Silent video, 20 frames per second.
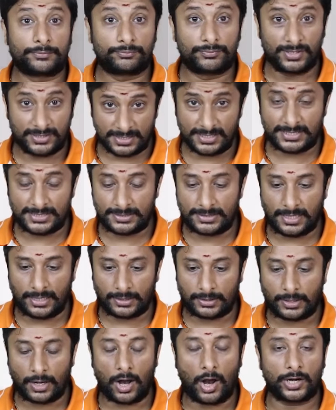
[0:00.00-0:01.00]
This is
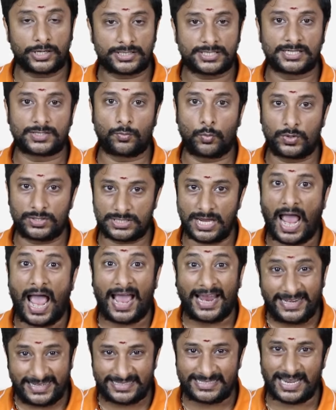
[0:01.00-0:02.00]
the content which
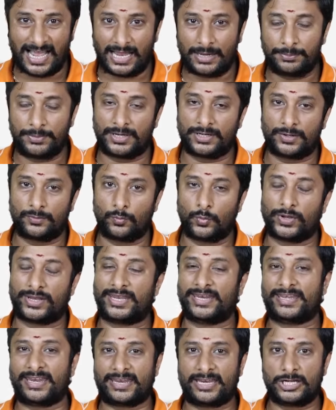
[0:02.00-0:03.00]
I typed it in
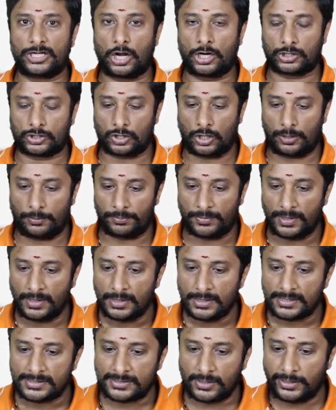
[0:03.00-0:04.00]
wikitechie.com.
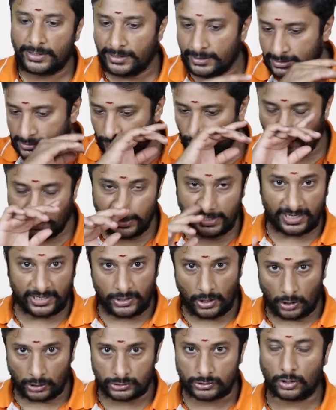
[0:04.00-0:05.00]
So here is
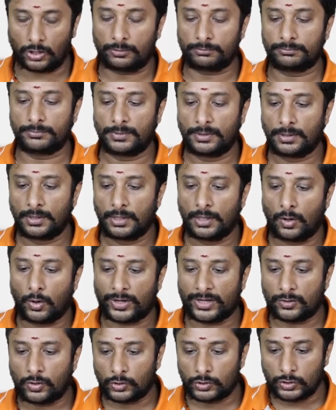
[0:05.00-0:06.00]
wikitechie.com.
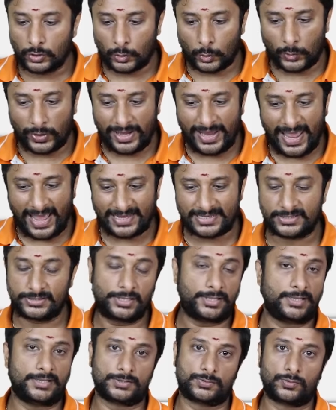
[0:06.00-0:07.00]
Okay, go to
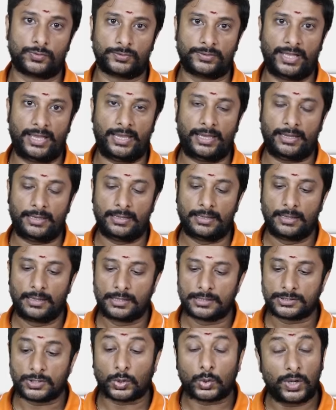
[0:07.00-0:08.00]
React.Js over there.
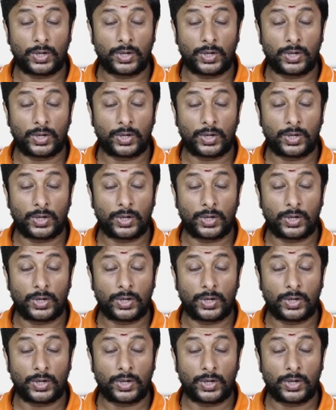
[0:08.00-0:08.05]
So